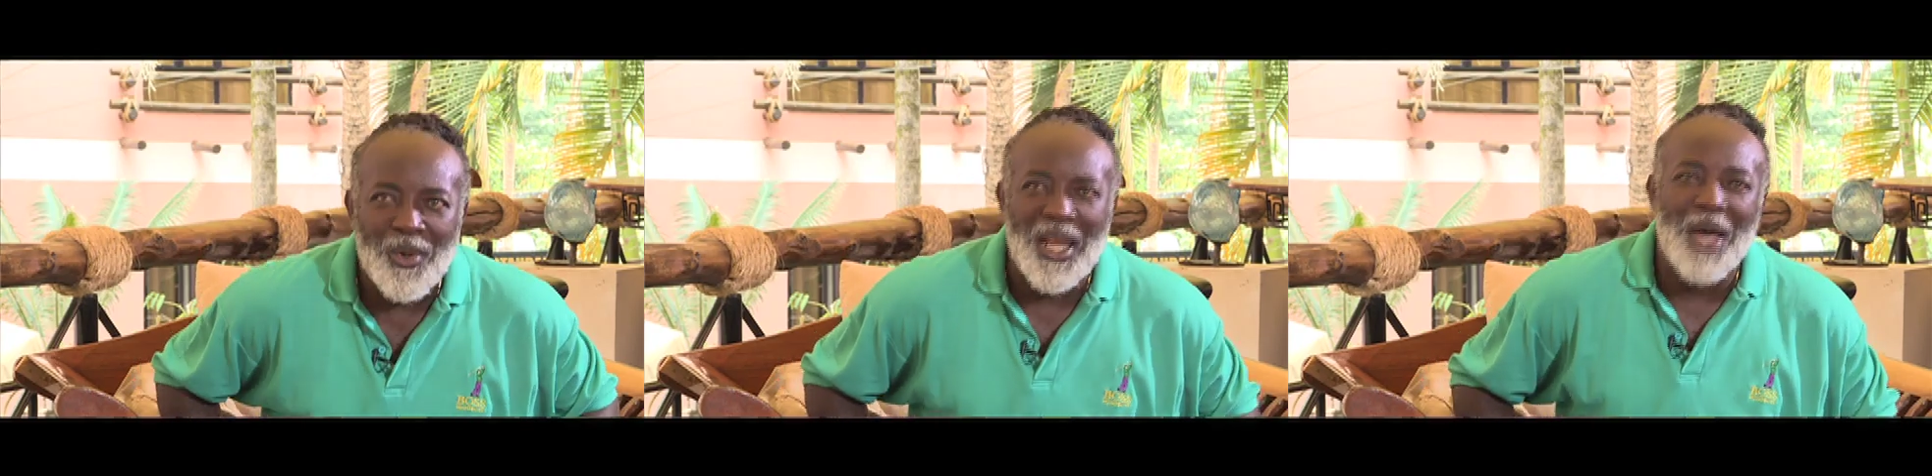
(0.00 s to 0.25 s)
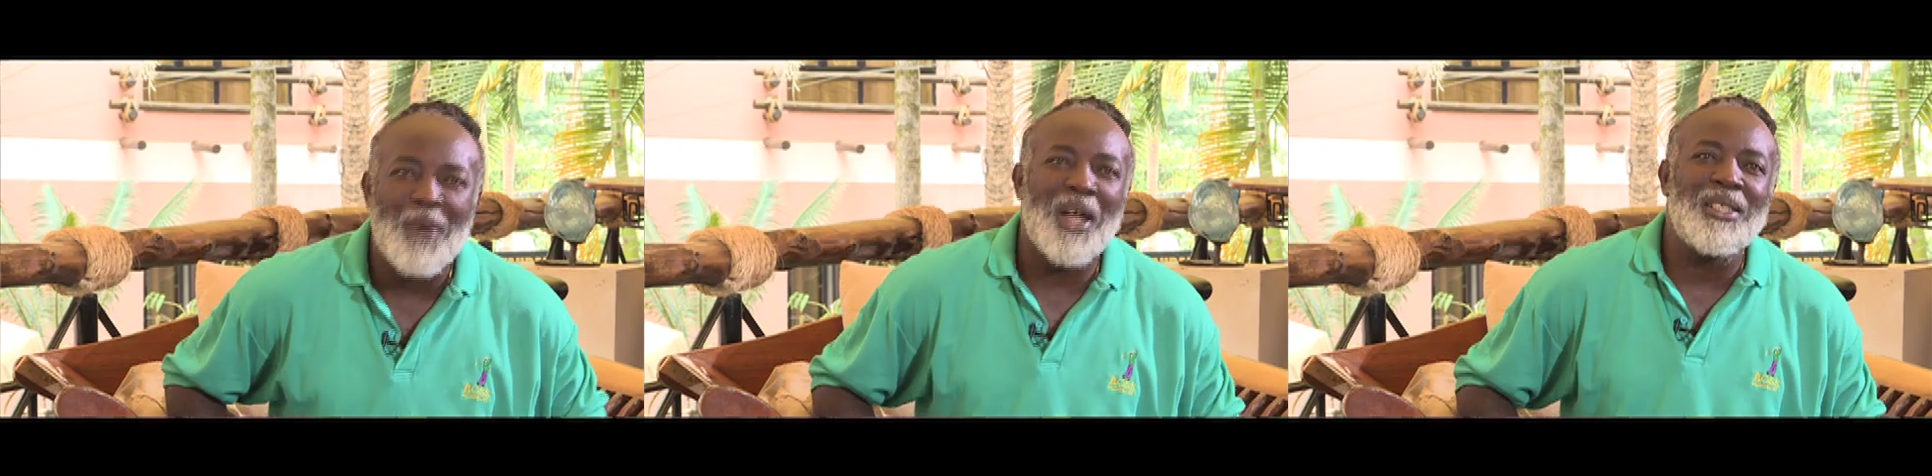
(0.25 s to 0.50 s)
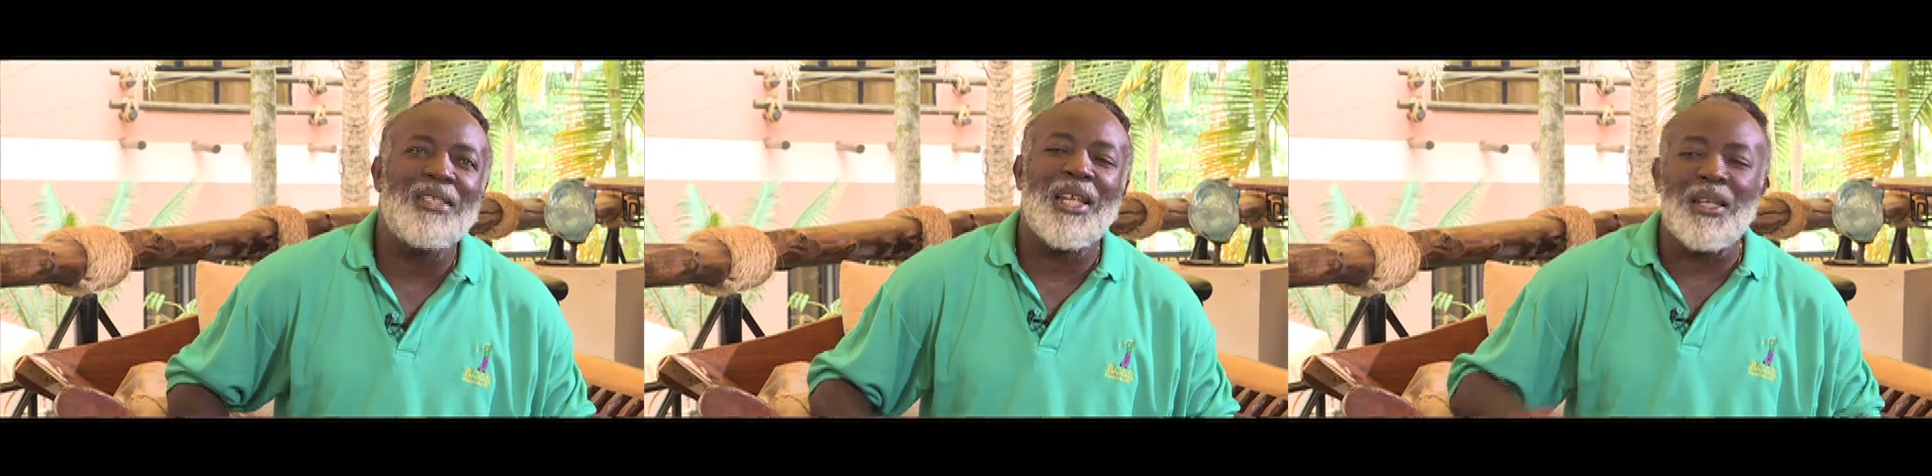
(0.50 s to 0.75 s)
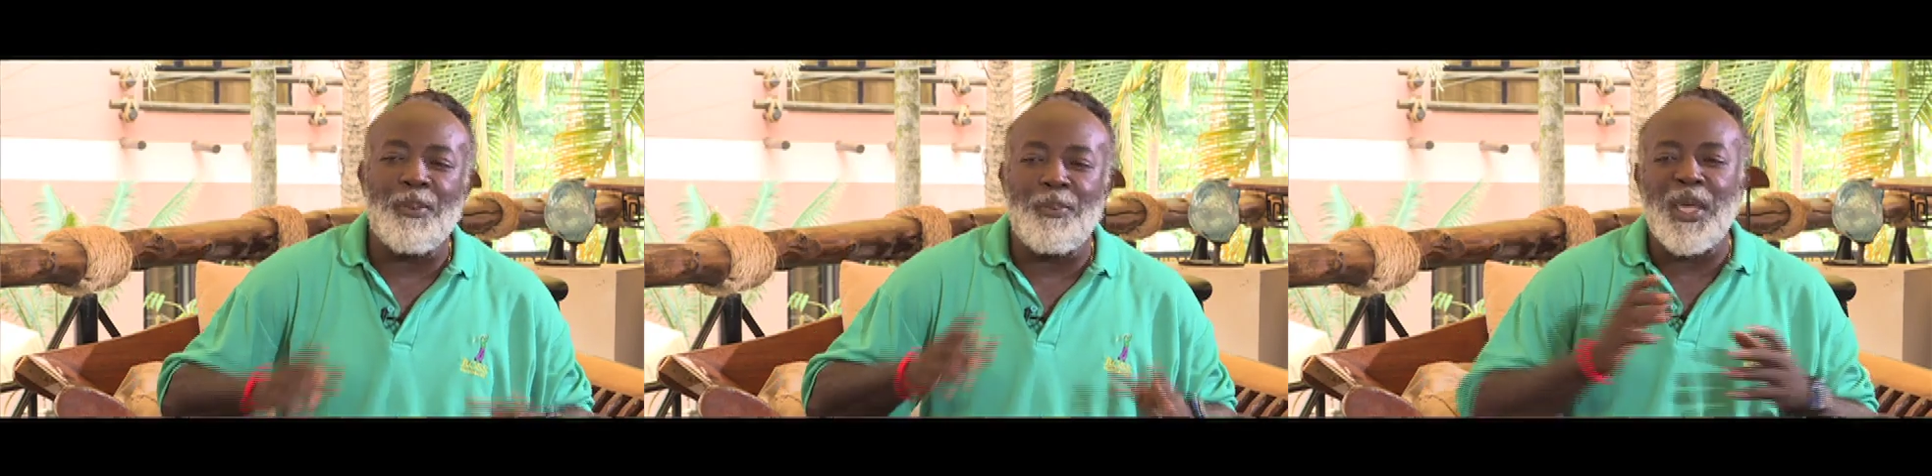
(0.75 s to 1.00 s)
Well, I want to
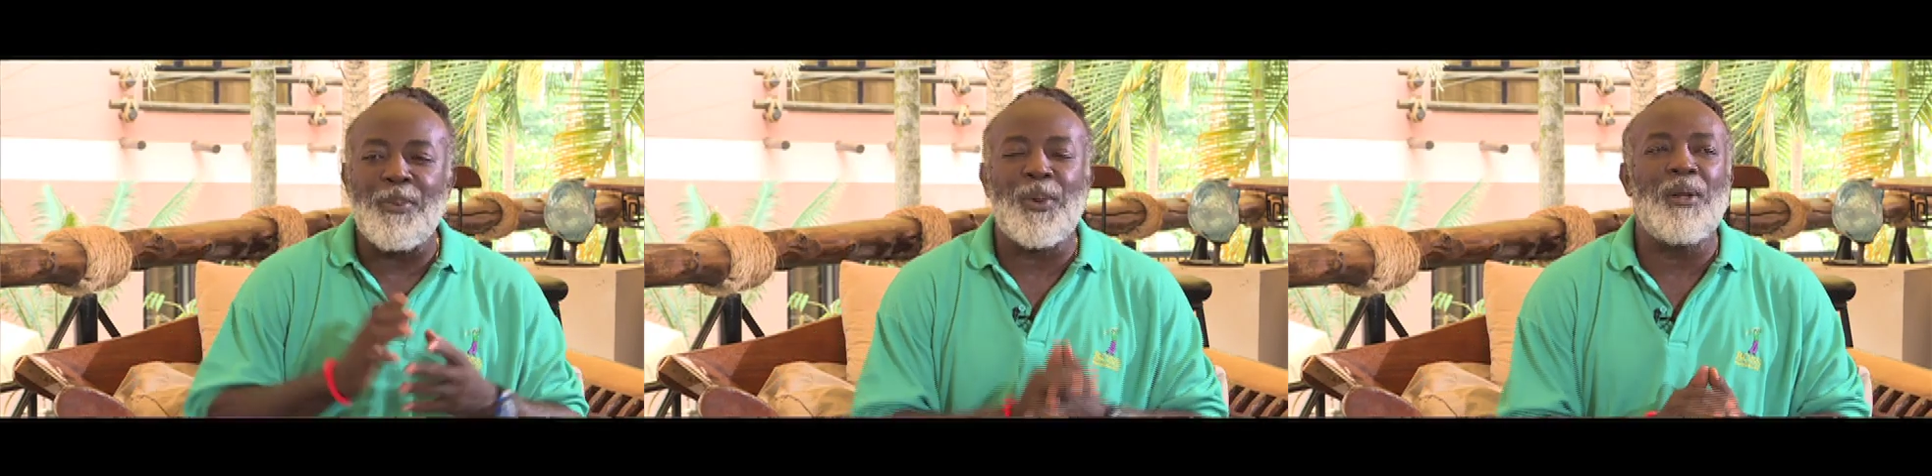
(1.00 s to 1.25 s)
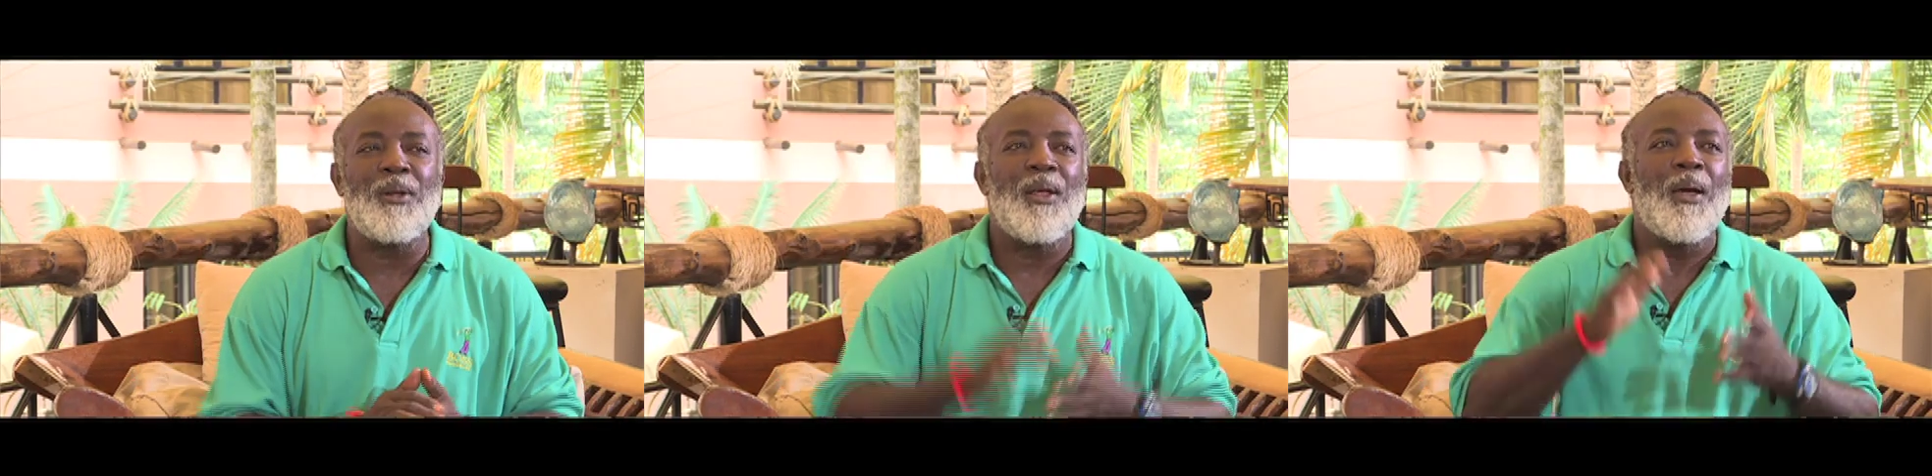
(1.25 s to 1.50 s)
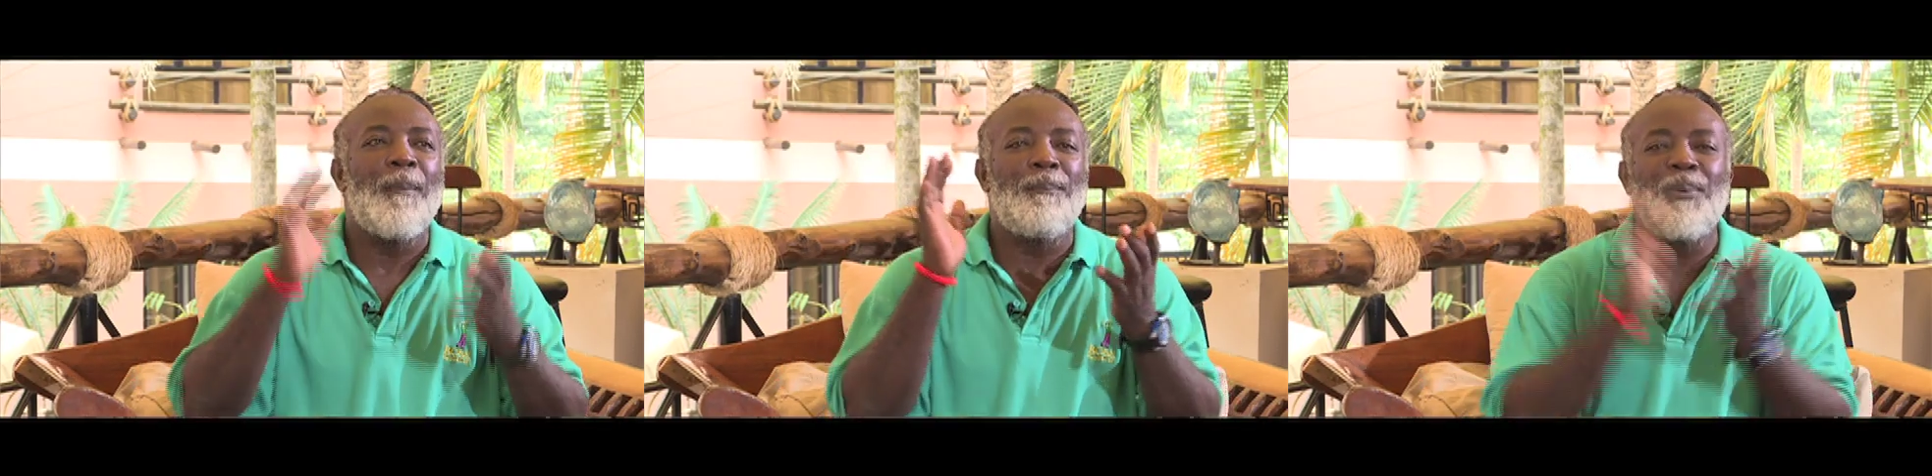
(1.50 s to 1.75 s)
tell the people,